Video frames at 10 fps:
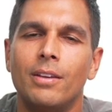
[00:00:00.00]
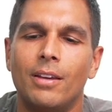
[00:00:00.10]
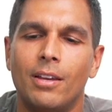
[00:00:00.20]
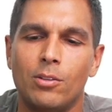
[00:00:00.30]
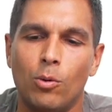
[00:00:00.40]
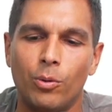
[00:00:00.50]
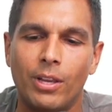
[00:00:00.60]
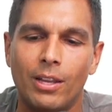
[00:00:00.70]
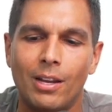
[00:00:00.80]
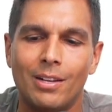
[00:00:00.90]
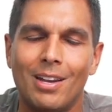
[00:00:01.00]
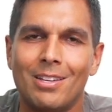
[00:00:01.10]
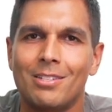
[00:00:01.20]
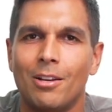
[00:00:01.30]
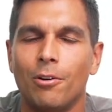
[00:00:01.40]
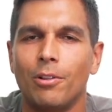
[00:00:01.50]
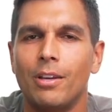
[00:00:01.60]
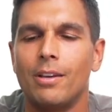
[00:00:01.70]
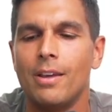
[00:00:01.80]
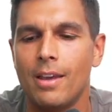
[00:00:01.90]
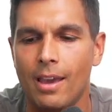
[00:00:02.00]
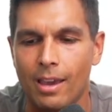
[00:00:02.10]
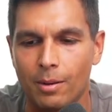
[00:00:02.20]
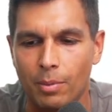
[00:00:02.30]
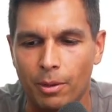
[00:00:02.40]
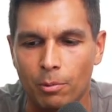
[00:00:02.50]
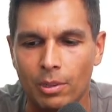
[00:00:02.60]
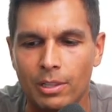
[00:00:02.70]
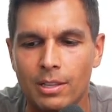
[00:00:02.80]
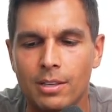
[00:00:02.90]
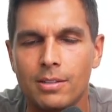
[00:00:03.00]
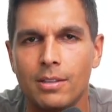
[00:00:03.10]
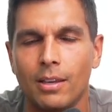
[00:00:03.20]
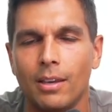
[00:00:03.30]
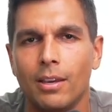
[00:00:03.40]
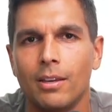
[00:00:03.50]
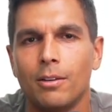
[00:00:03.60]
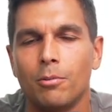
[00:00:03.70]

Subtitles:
It's holding it unnecessarily. And by releasing it